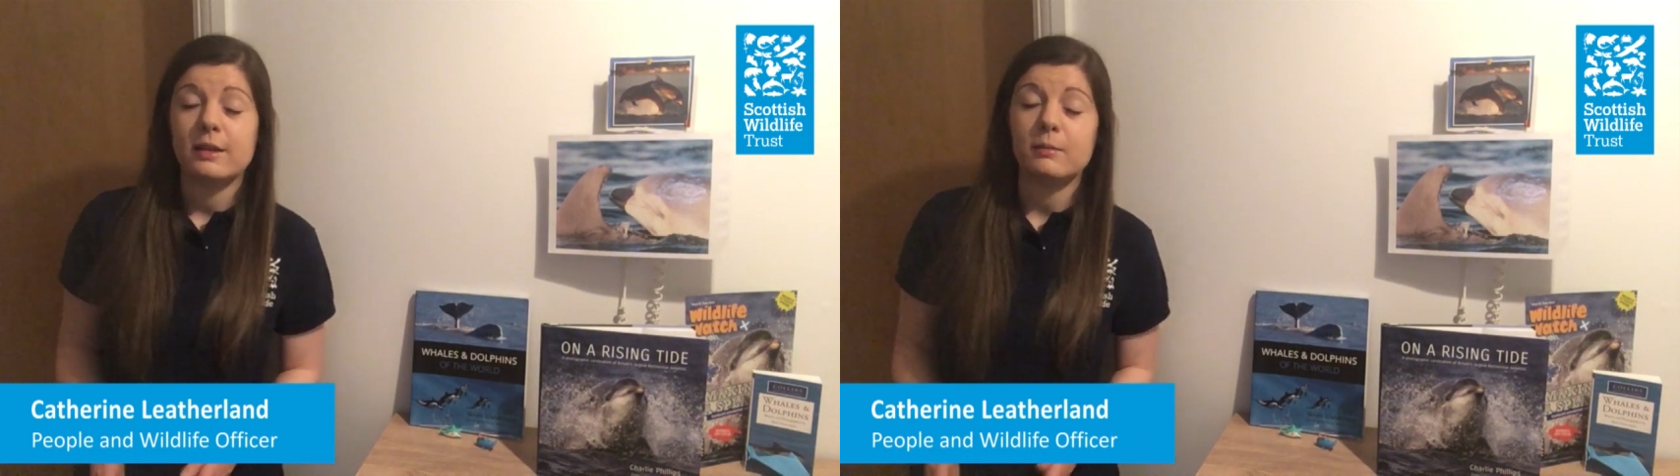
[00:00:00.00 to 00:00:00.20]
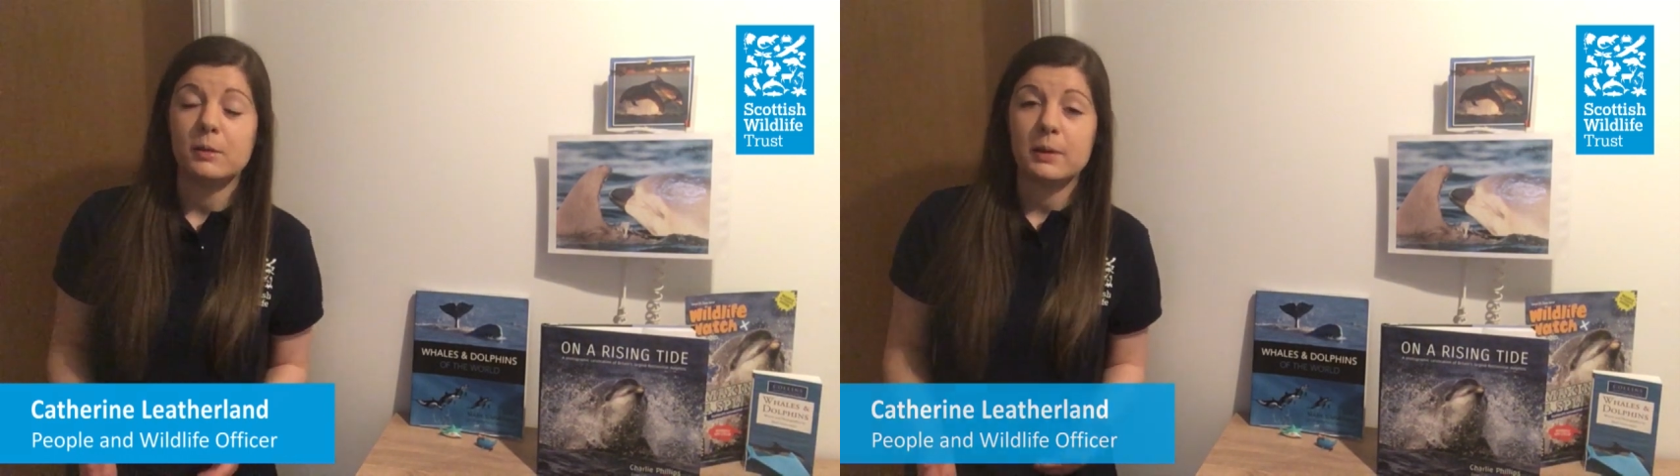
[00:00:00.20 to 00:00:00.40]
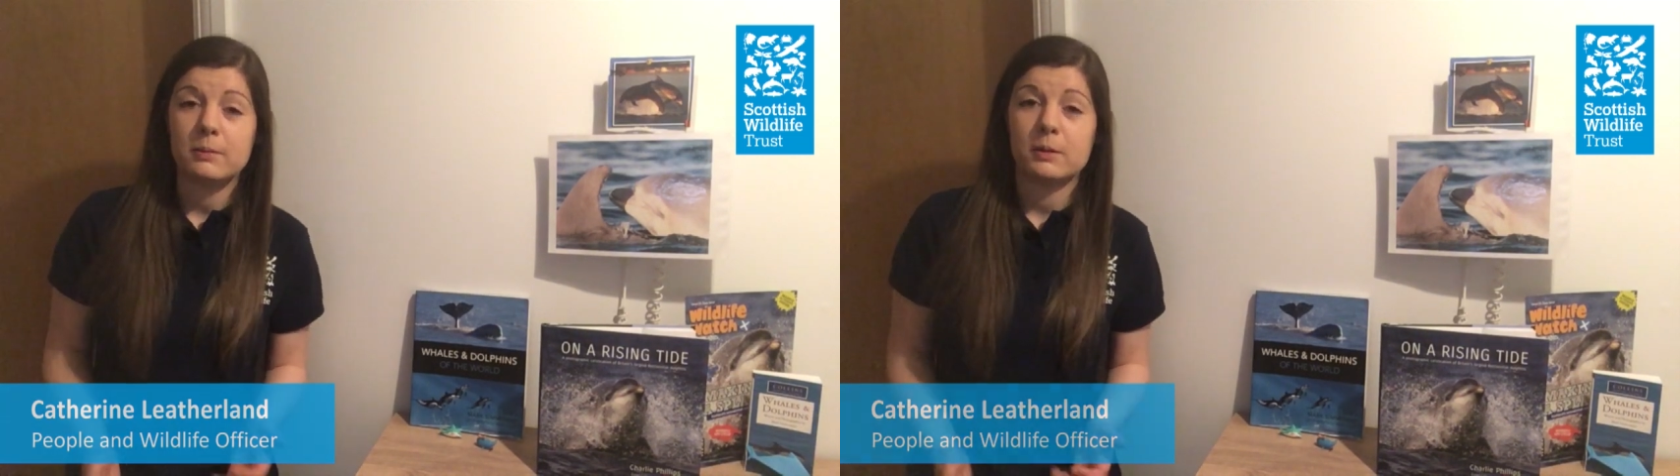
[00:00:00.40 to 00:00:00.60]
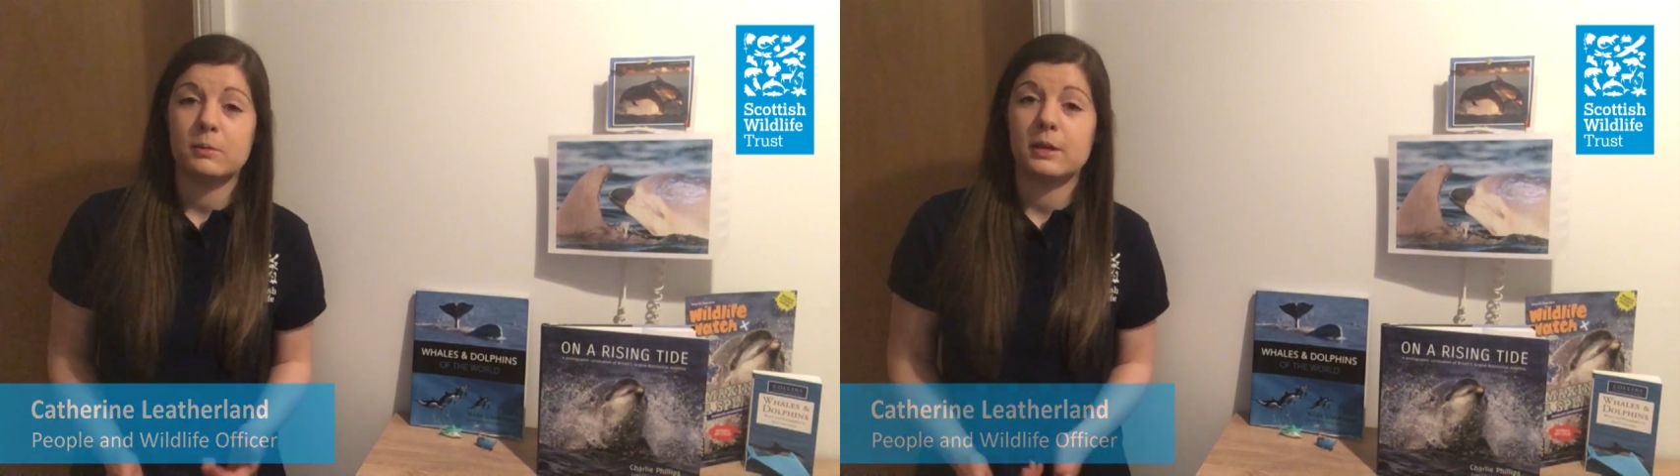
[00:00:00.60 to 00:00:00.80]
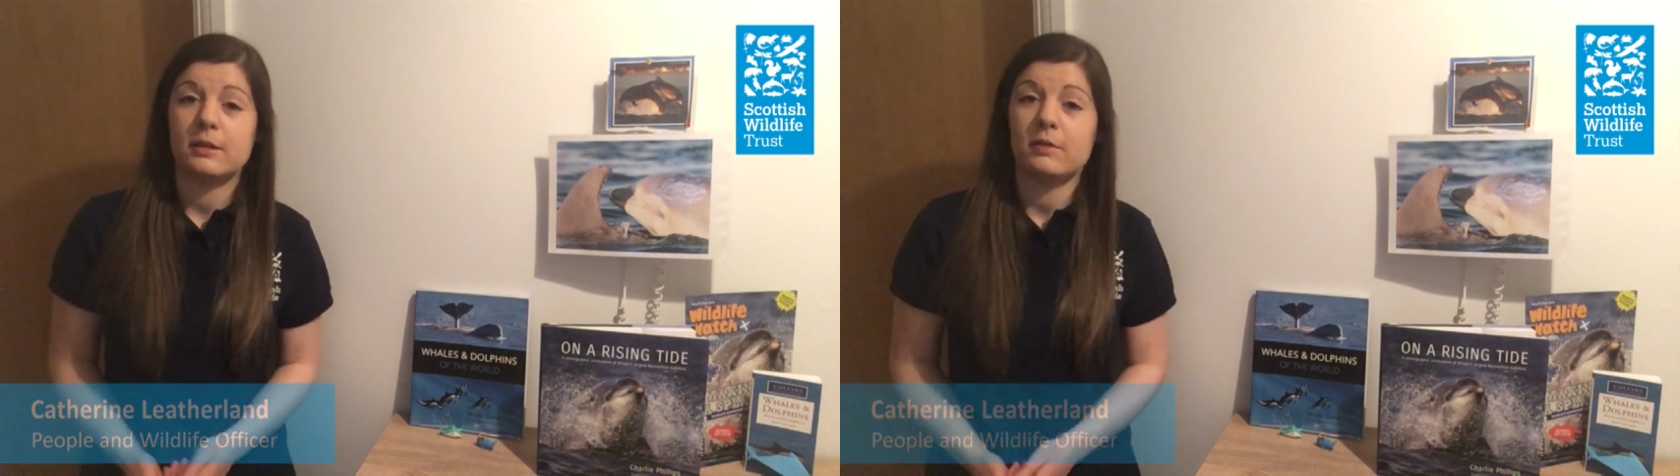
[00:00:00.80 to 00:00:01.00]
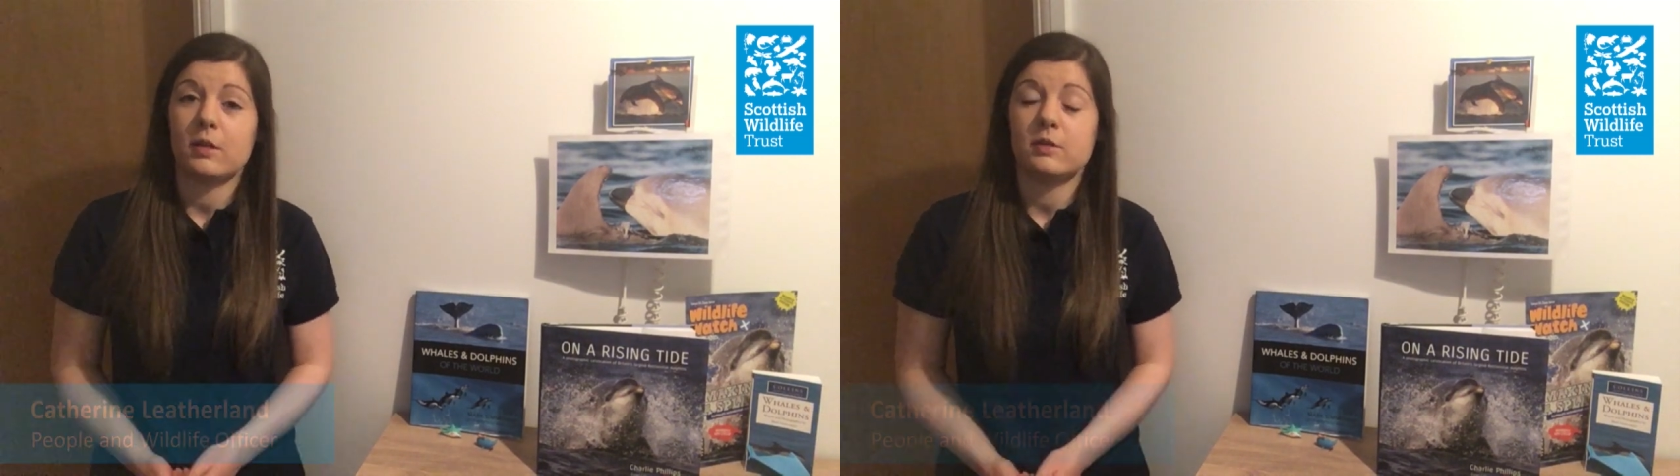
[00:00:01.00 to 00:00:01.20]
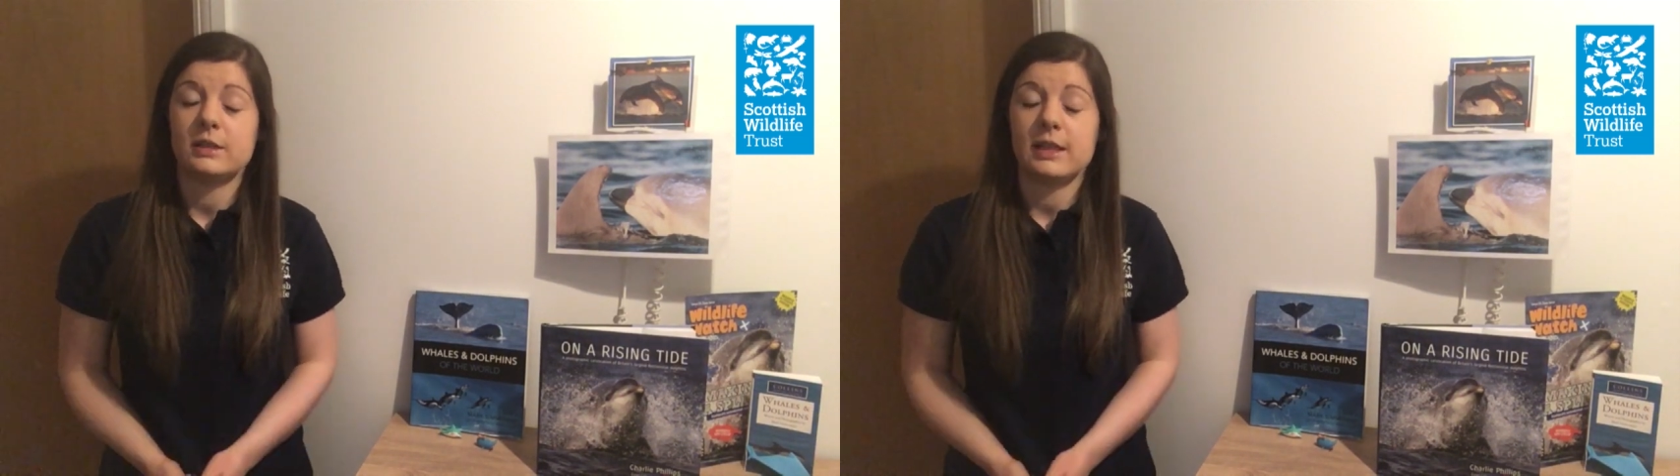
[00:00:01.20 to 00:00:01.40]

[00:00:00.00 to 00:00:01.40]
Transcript: I'm the People and Wildlife Officer